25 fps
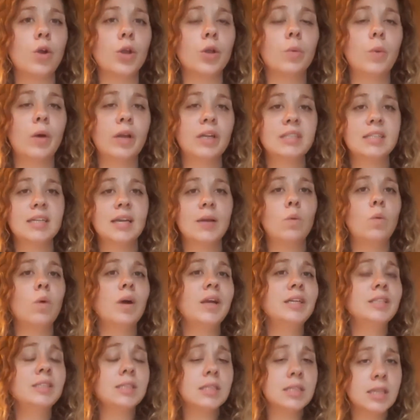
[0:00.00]
You want to say, what
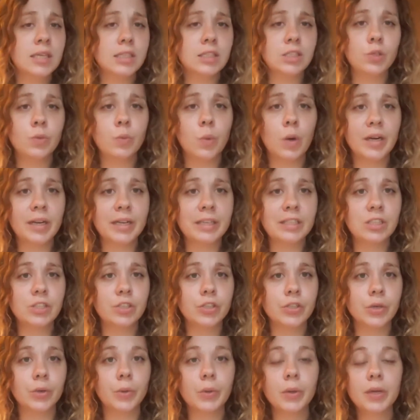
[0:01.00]
is it that you wanted to
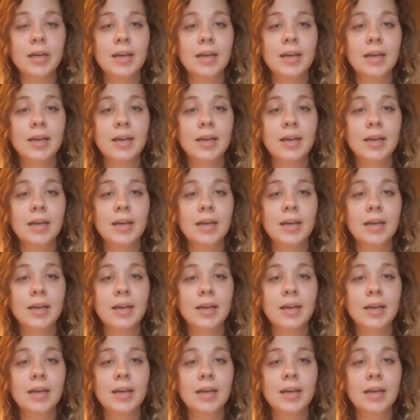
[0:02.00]
do?